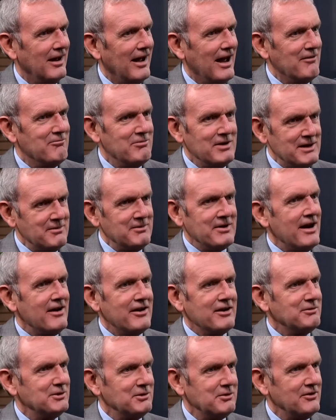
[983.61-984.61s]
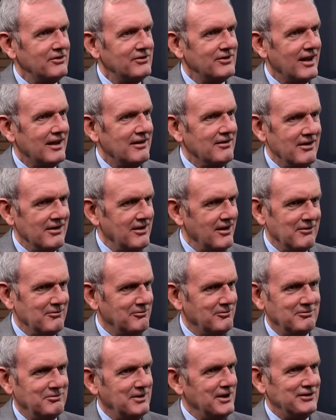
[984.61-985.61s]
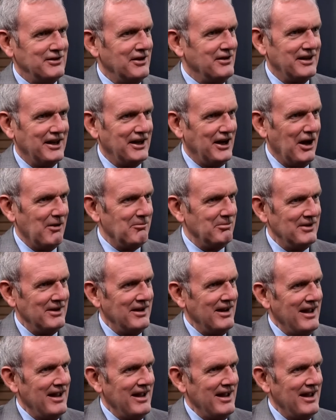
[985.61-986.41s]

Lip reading: And William and Harry would always say, no, please don't get up.